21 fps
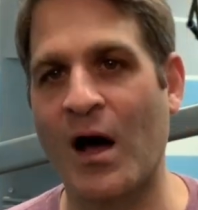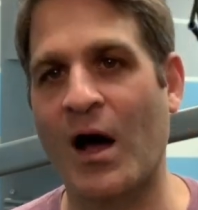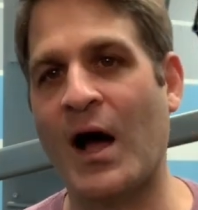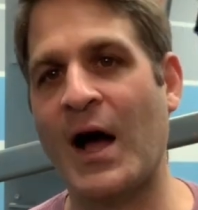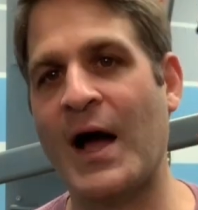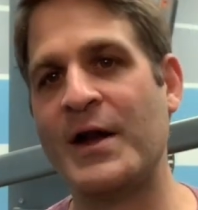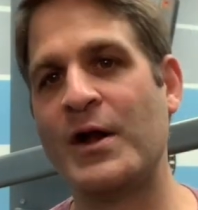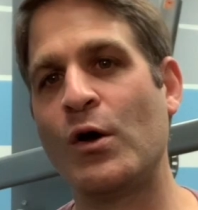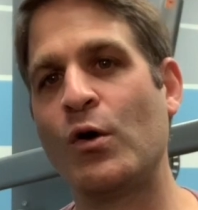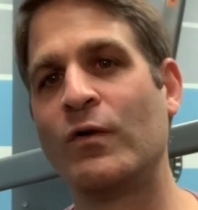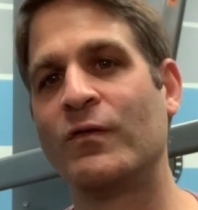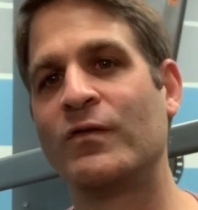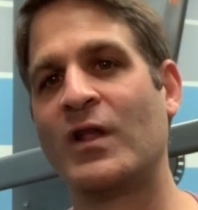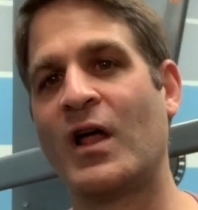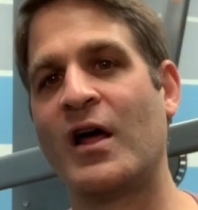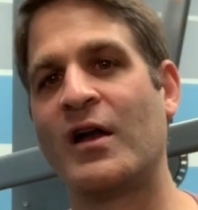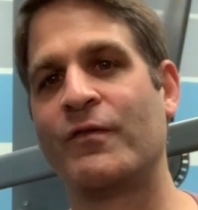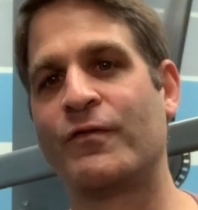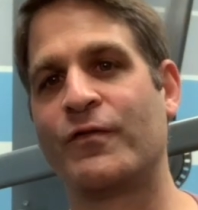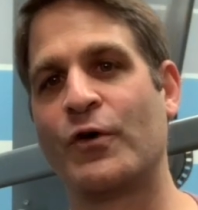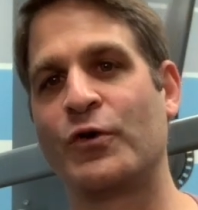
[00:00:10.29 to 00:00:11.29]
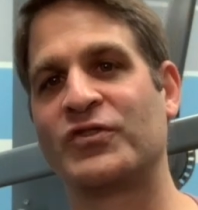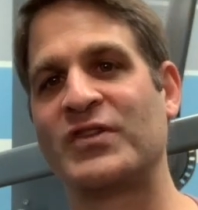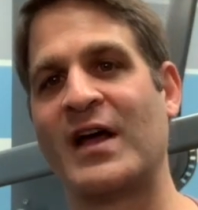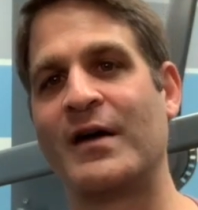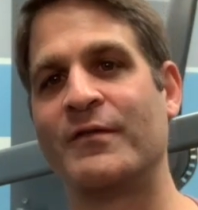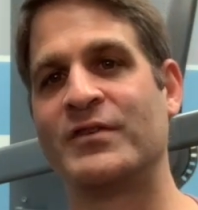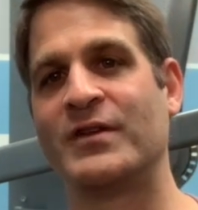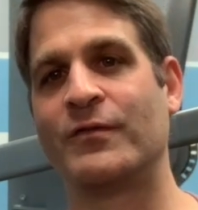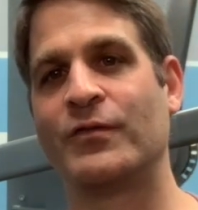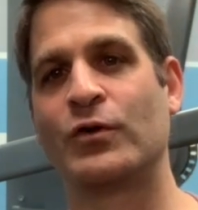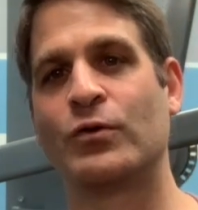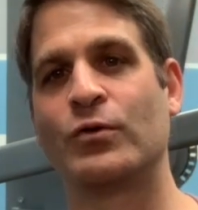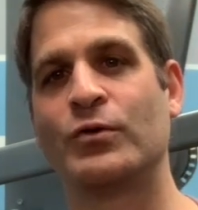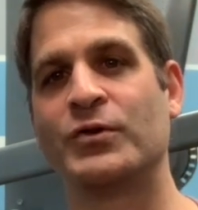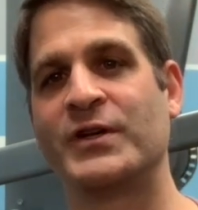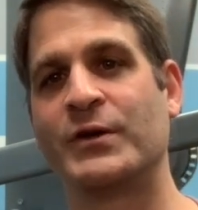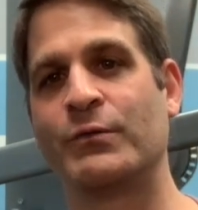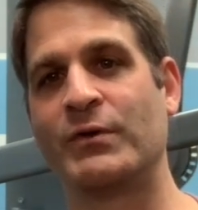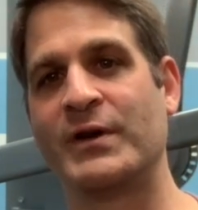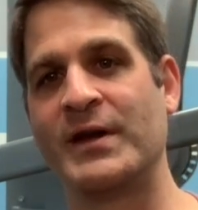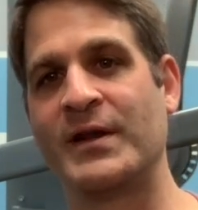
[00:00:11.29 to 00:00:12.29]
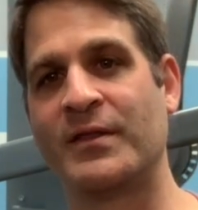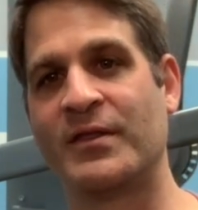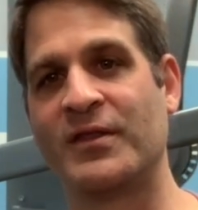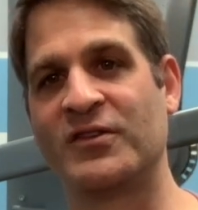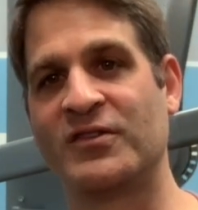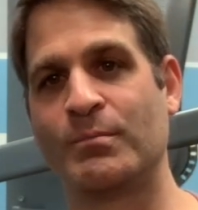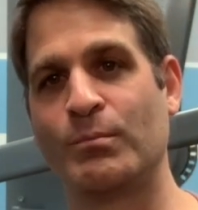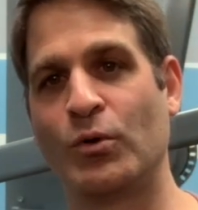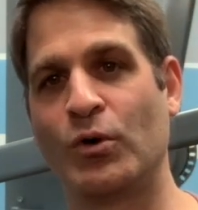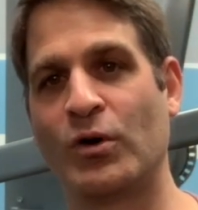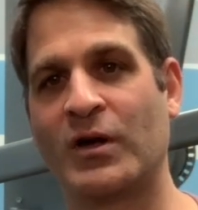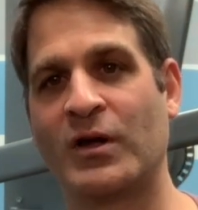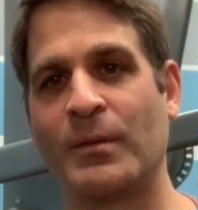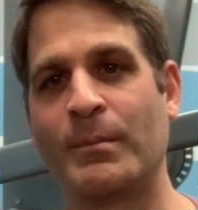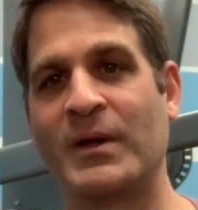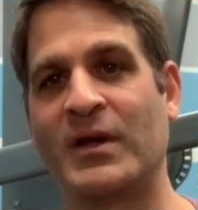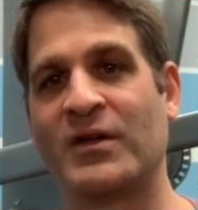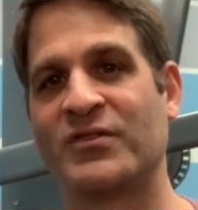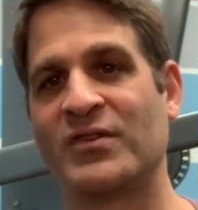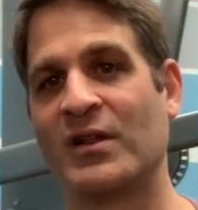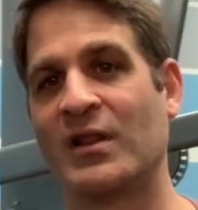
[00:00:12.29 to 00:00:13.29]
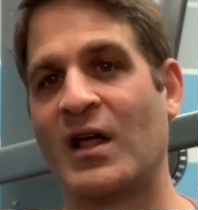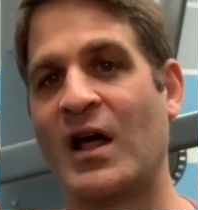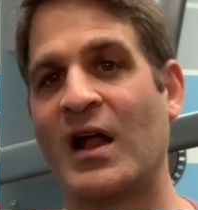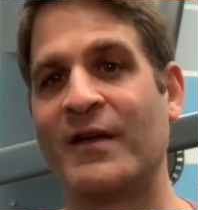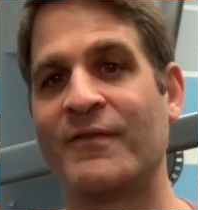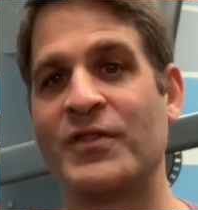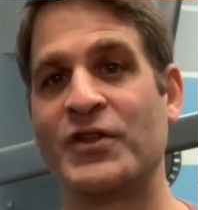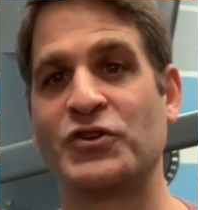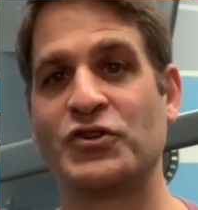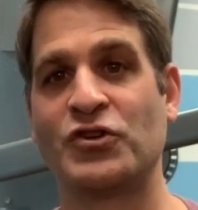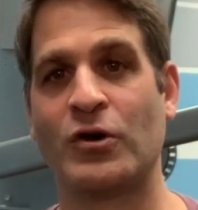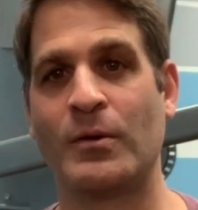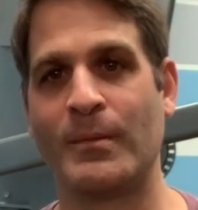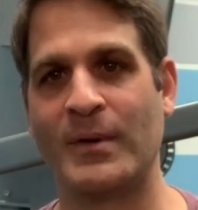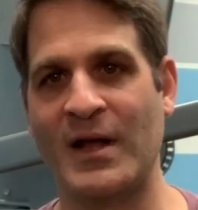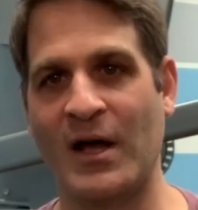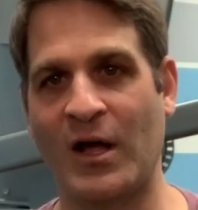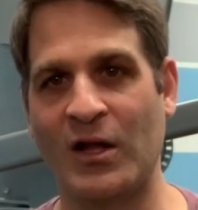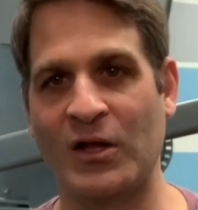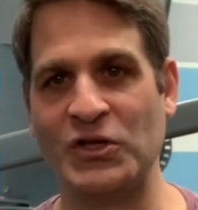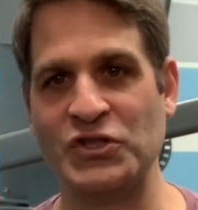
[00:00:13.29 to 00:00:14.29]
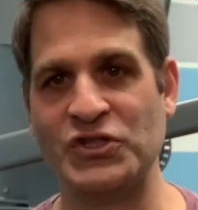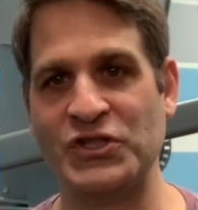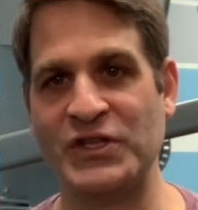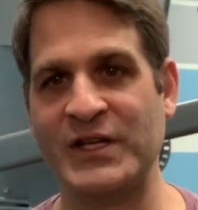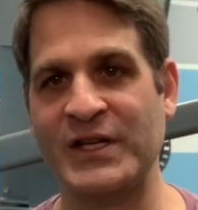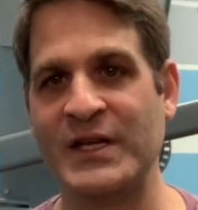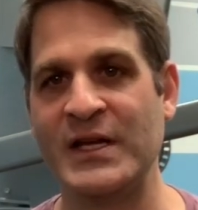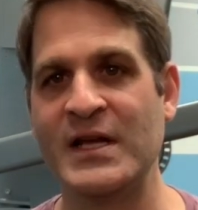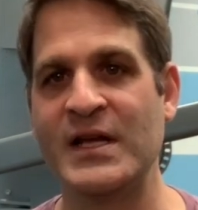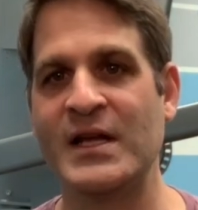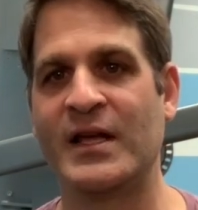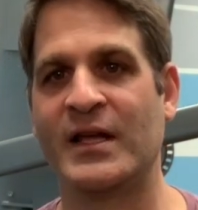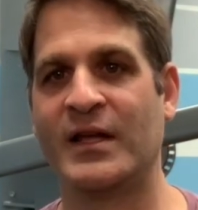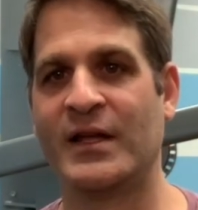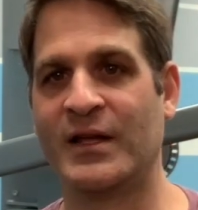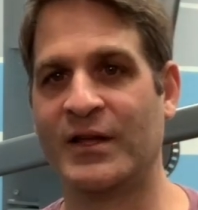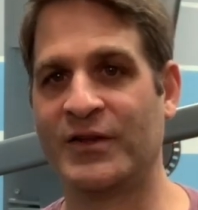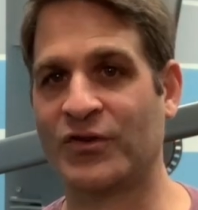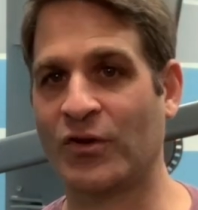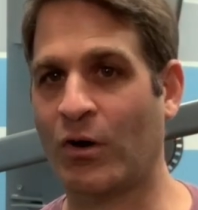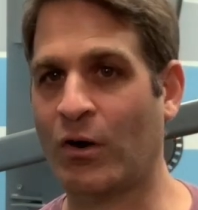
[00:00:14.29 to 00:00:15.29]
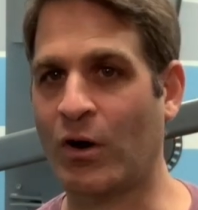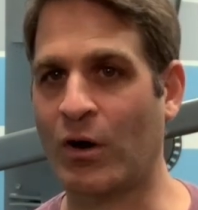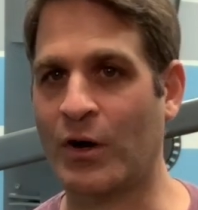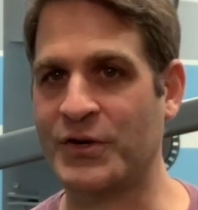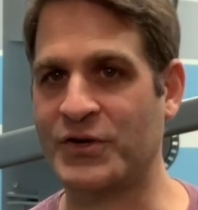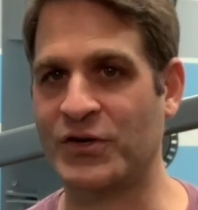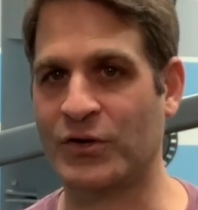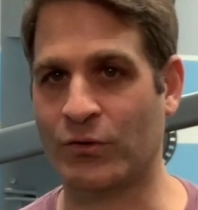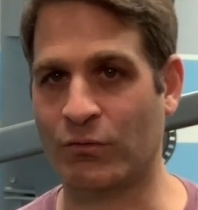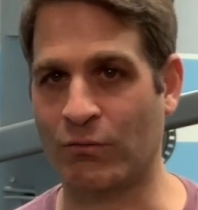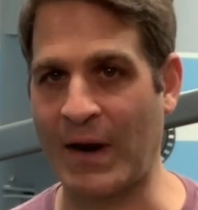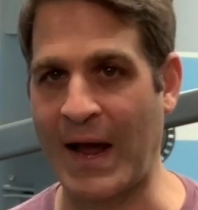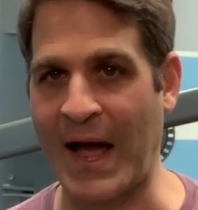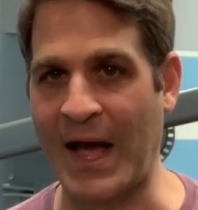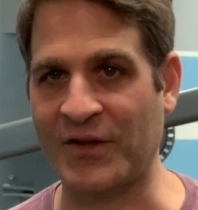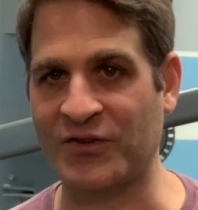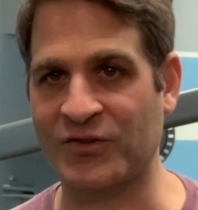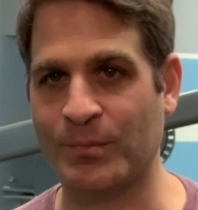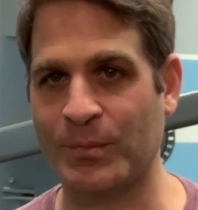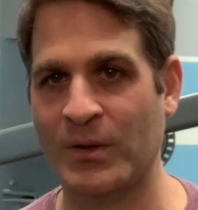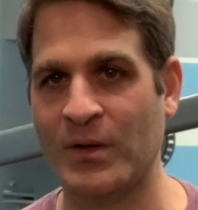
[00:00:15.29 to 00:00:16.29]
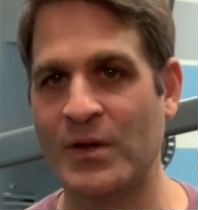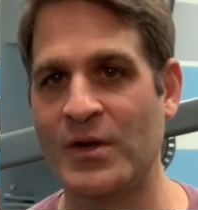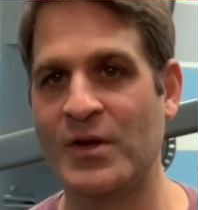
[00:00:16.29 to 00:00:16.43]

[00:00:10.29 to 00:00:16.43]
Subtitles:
I know a lot of folks have difficulty reading this book because a lot of the terminology is hard to grasp.